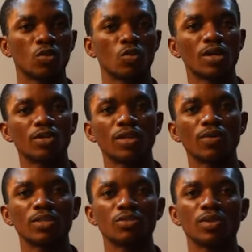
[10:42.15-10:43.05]
while the other
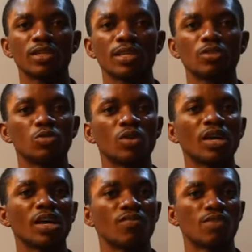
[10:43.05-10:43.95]
one is related to
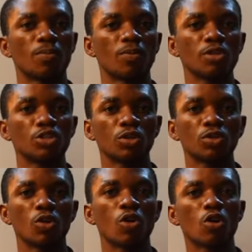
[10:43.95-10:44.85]

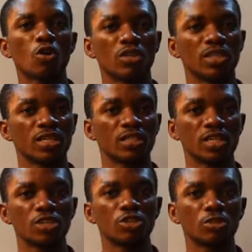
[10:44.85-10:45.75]
evaporation or
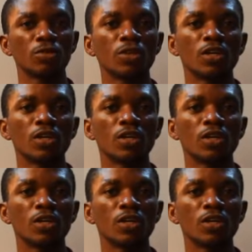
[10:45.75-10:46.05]
condensation.